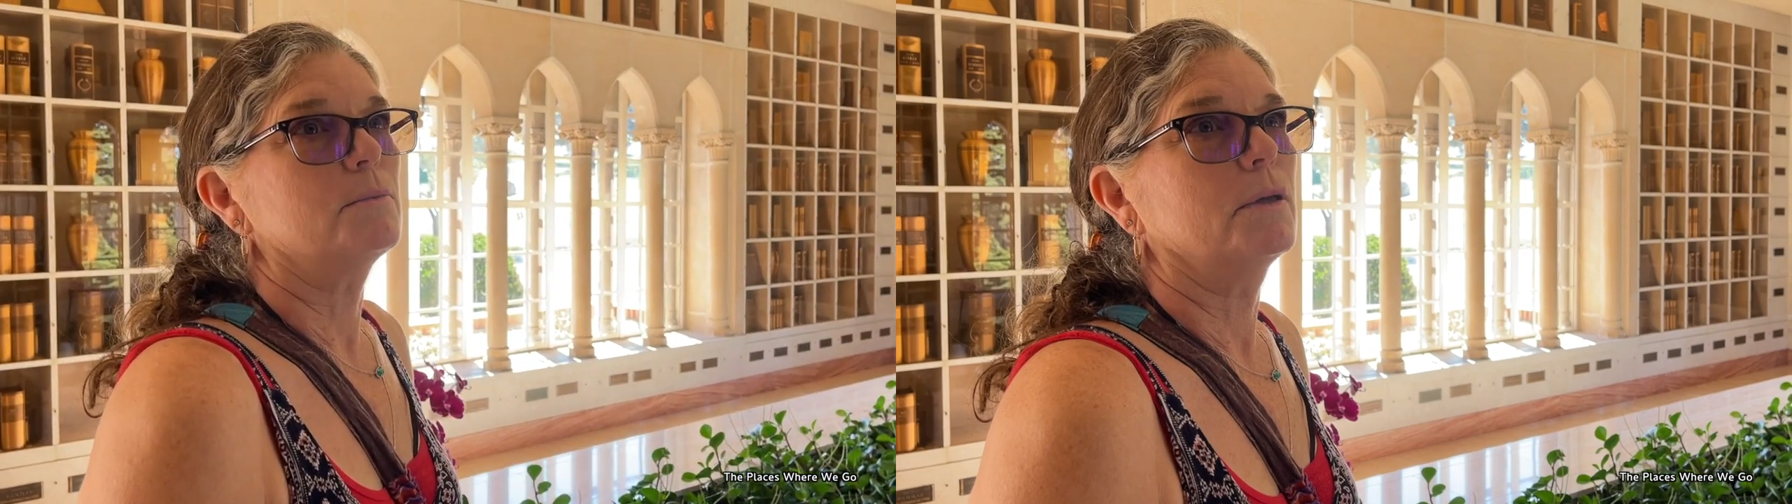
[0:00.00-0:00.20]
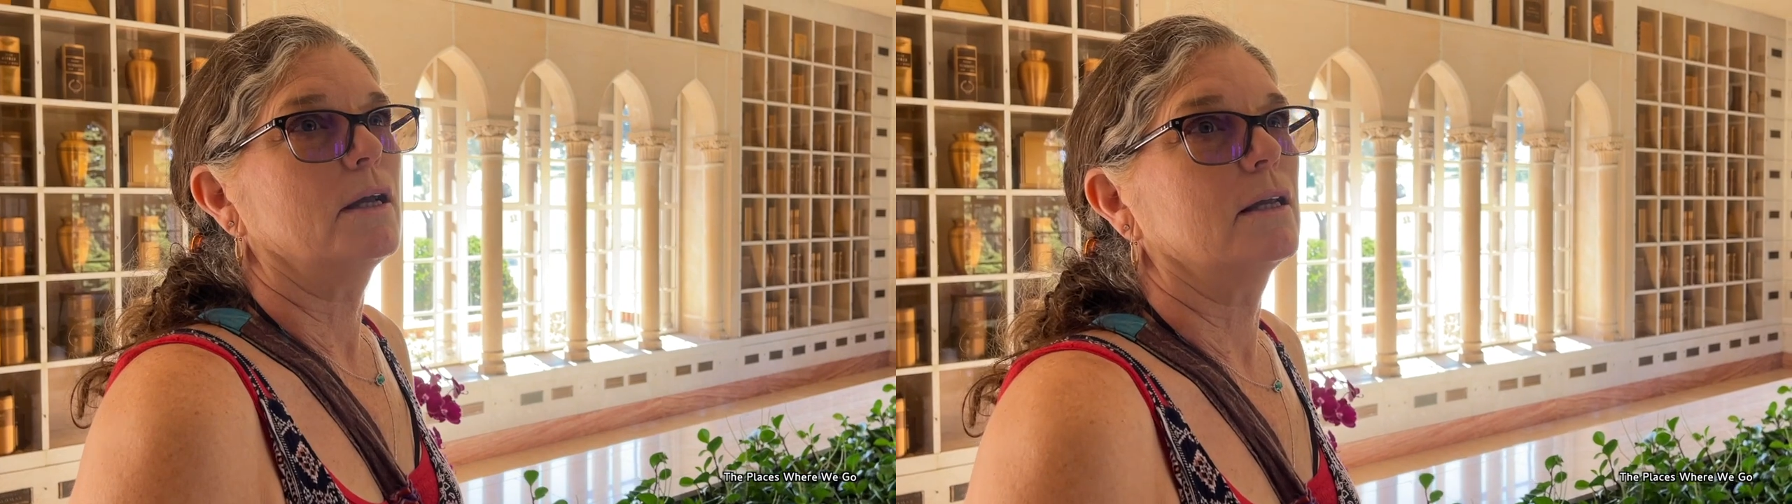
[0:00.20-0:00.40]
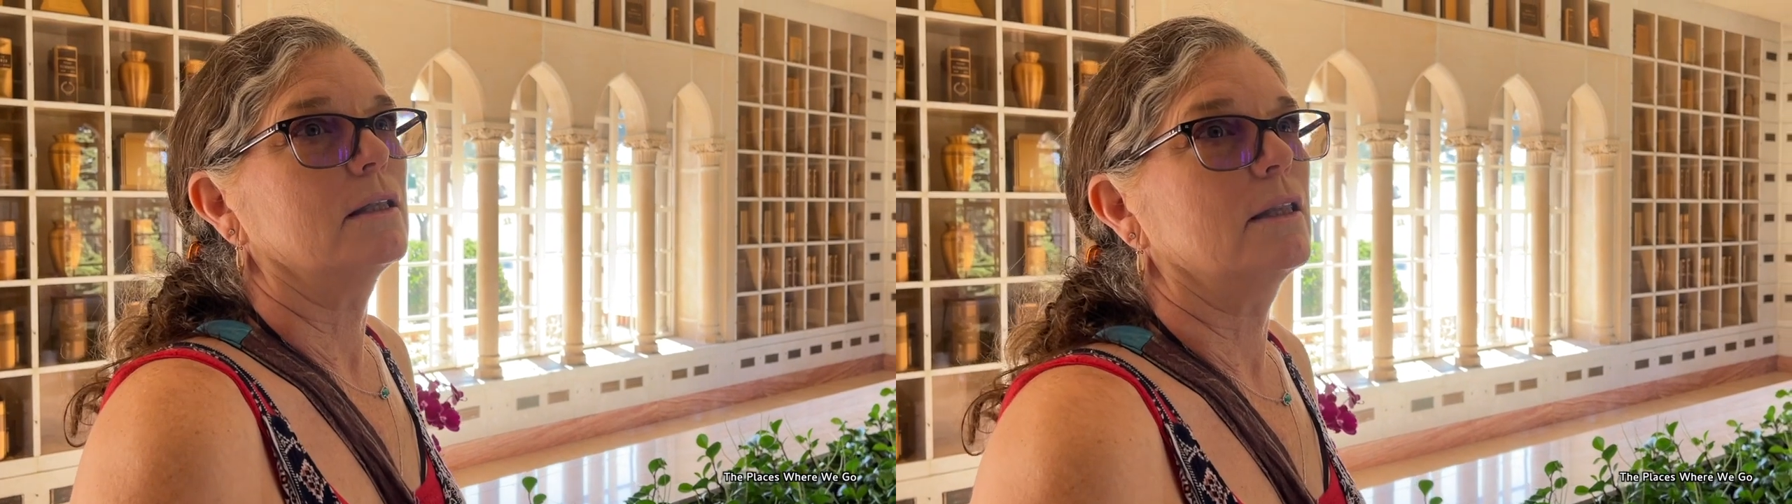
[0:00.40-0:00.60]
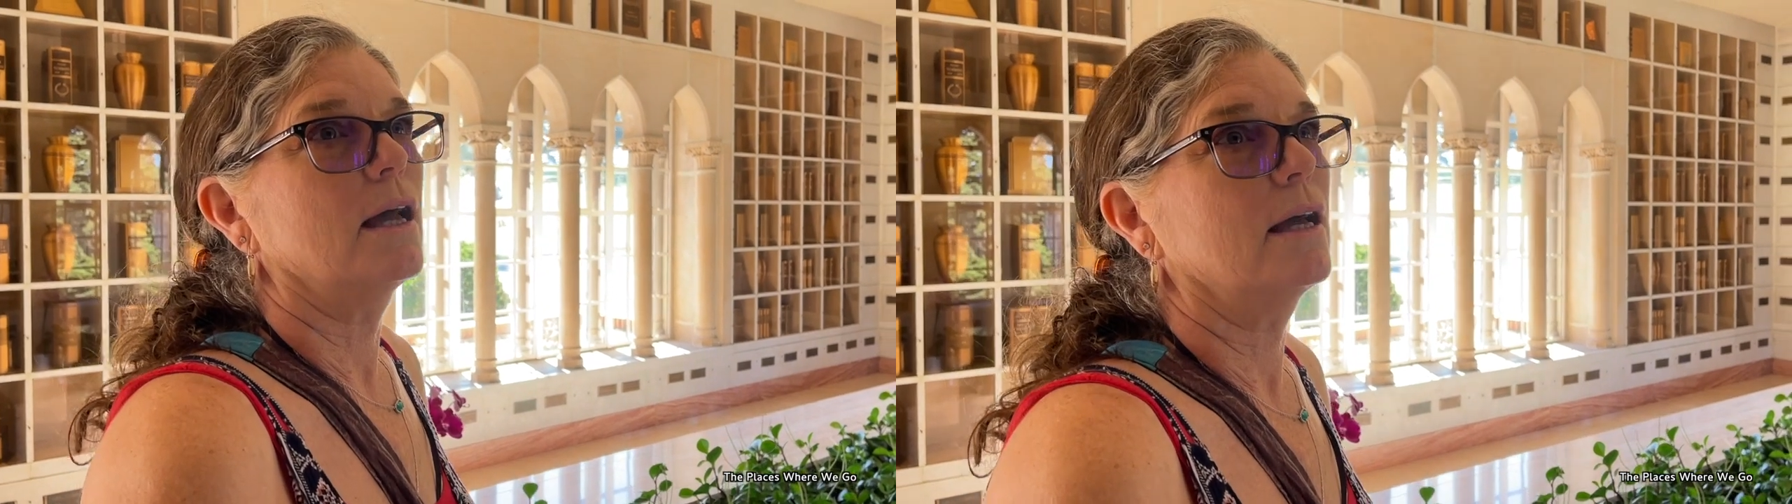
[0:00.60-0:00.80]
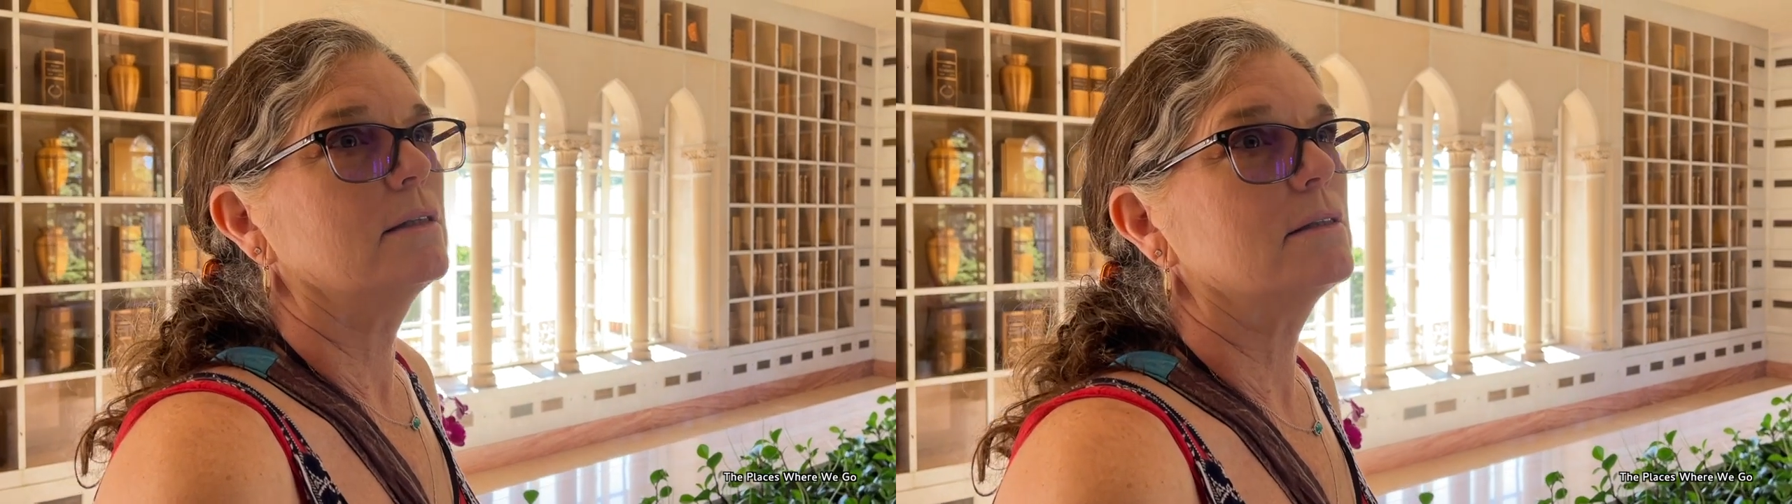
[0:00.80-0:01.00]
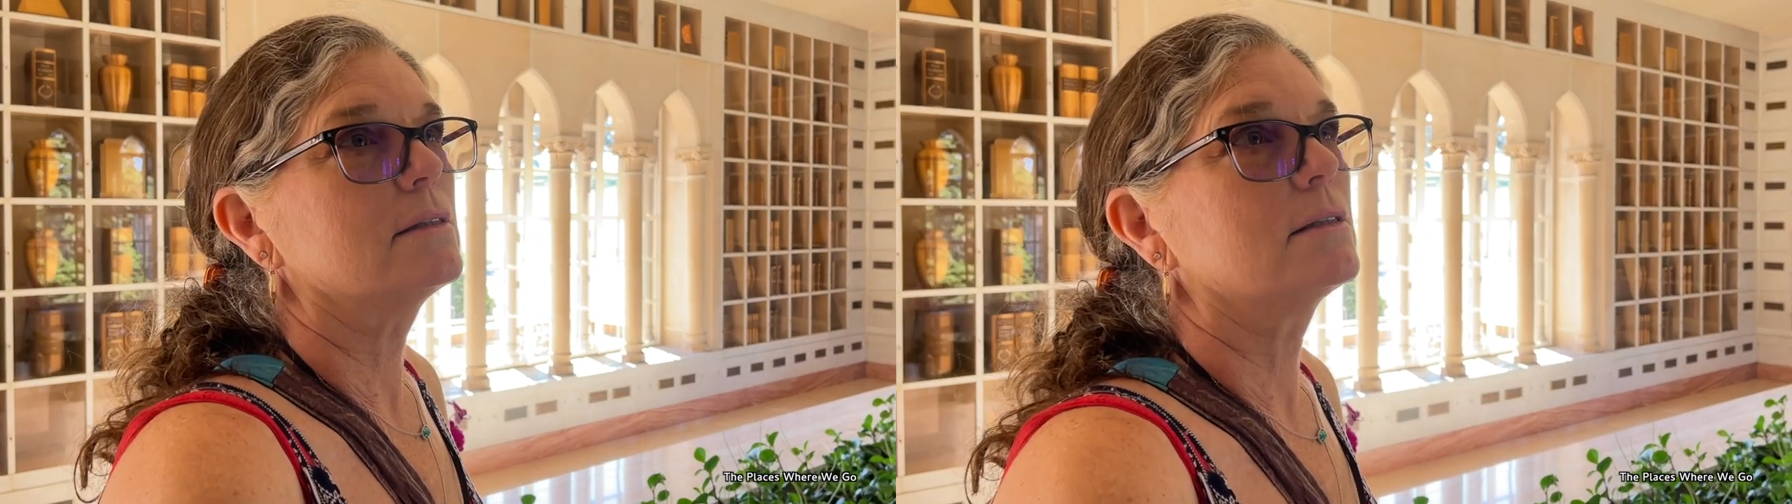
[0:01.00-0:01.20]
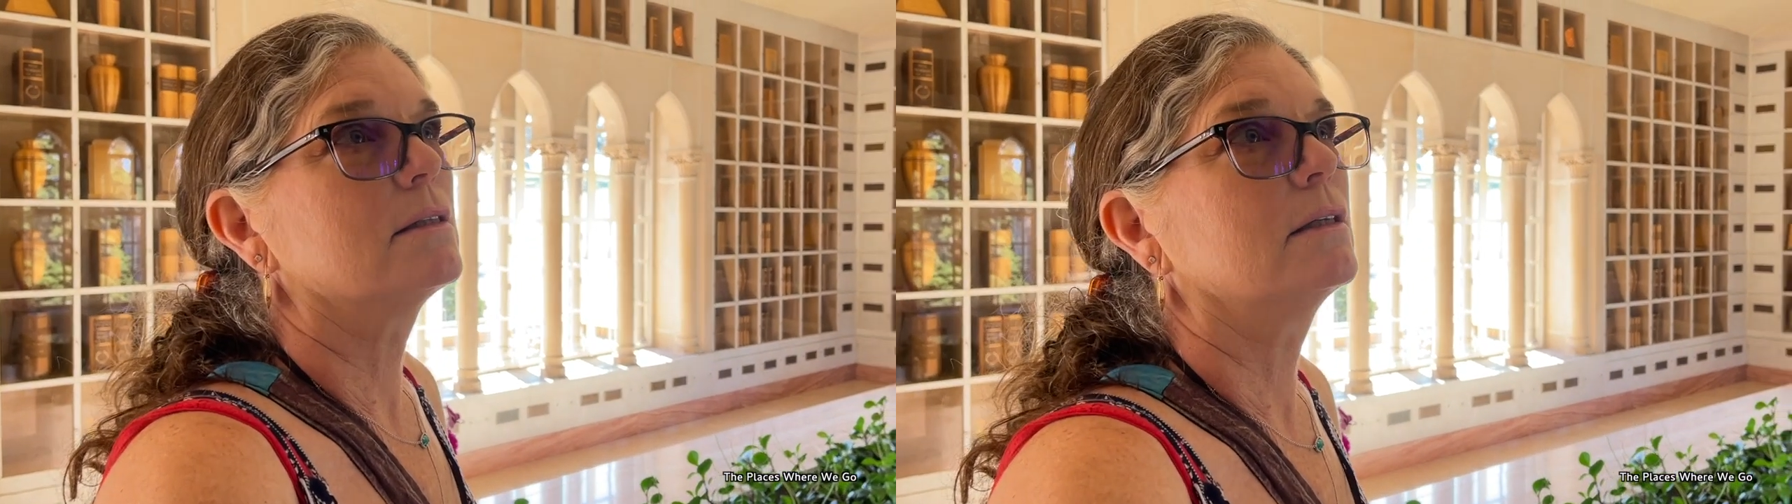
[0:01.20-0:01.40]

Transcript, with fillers: behind glass.